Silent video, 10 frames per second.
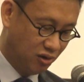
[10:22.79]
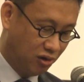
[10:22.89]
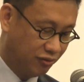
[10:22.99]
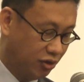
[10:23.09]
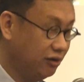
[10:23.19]

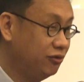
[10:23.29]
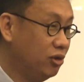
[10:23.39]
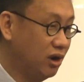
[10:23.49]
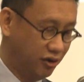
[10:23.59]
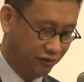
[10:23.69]
or
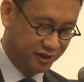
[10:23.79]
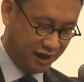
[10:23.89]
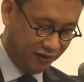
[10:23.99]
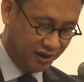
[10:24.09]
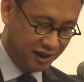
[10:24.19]
44 out of
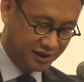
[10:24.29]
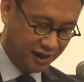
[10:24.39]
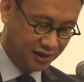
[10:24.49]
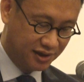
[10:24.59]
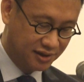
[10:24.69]
70
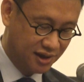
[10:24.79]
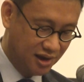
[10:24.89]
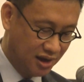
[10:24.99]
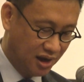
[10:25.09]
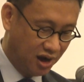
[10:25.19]
senators
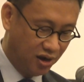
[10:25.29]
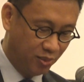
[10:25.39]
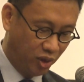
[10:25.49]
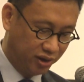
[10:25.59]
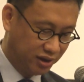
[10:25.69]

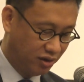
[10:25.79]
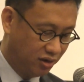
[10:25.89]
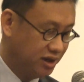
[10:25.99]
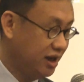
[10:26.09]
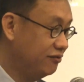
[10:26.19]
are appointed
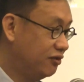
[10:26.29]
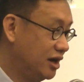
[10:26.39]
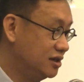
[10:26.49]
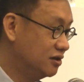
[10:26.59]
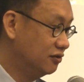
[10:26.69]
on the
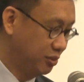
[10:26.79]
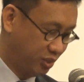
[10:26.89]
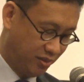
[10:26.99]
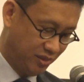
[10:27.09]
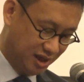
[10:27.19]
advice of the
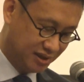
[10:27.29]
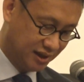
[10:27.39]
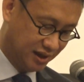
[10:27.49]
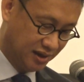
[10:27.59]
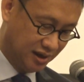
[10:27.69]
Prime
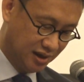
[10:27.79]
Minister.